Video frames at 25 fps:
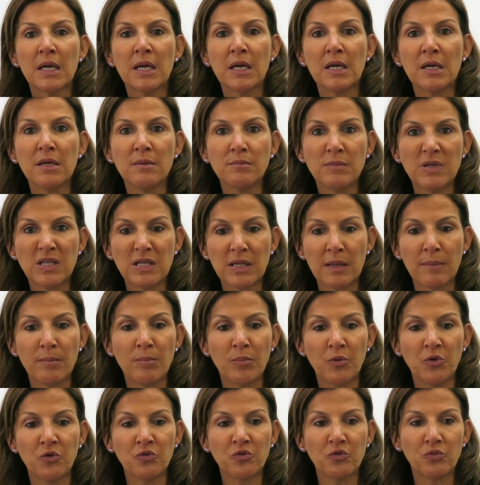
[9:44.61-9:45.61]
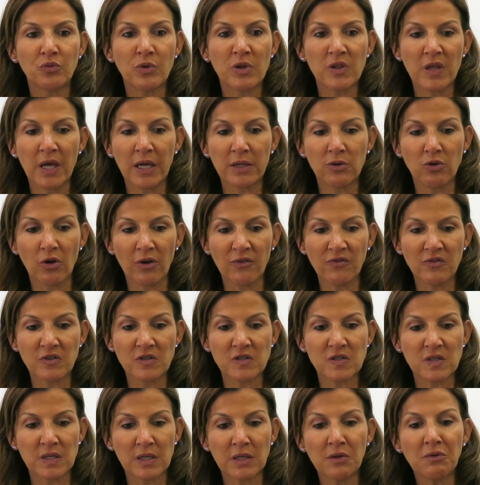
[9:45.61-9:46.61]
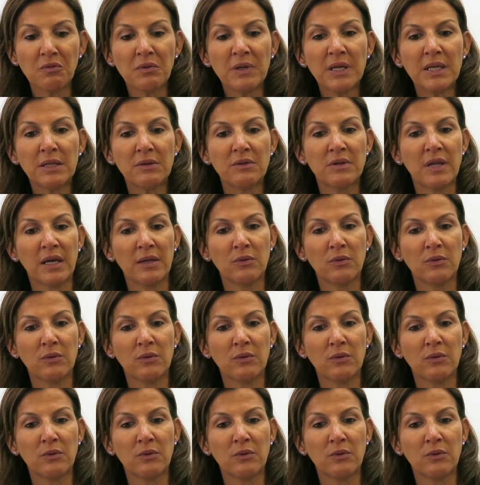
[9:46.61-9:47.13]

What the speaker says: Meeting Point with head office in Crete.